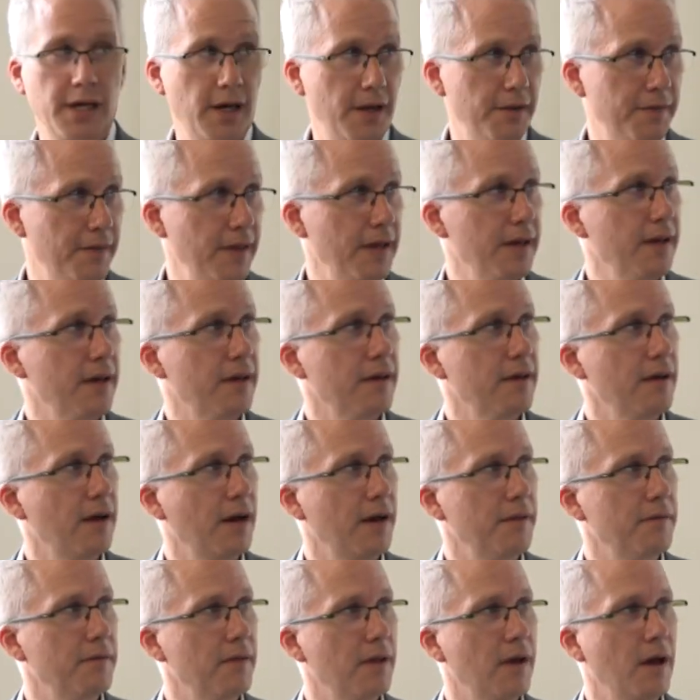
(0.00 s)
I think,
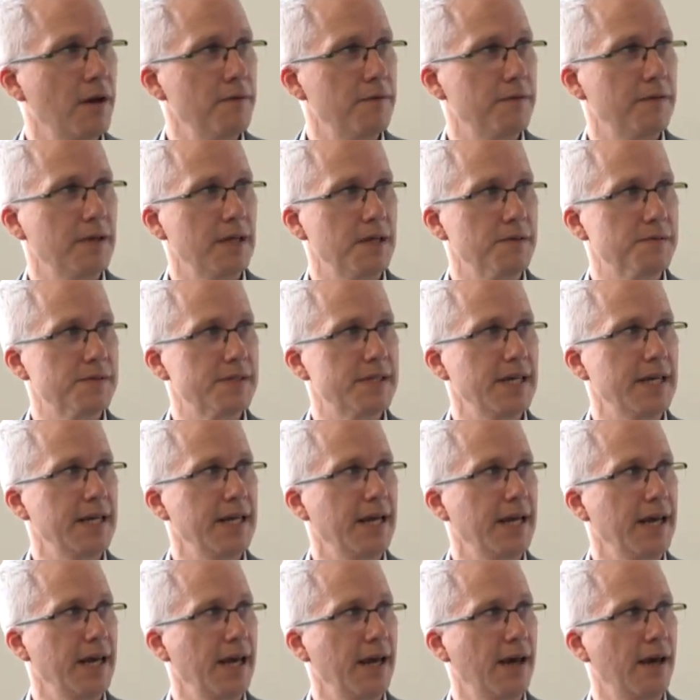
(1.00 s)
hopefully you've seen
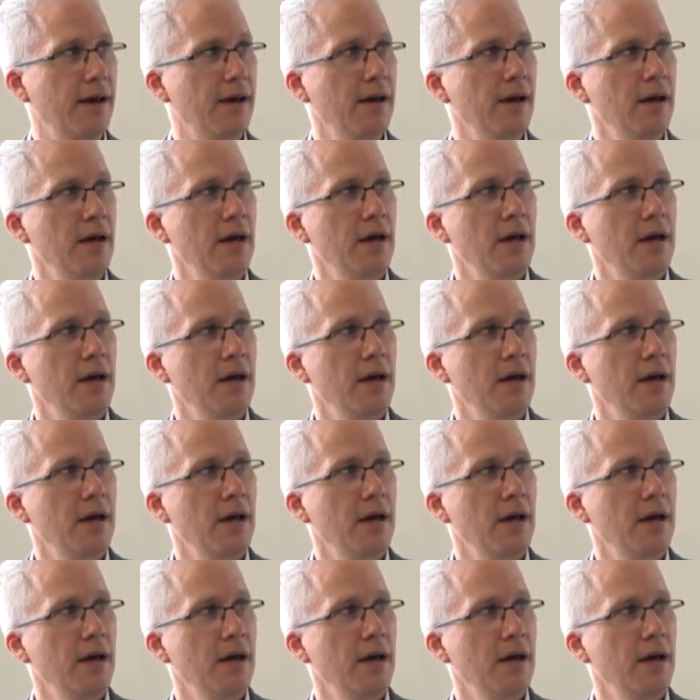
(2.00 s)
it here.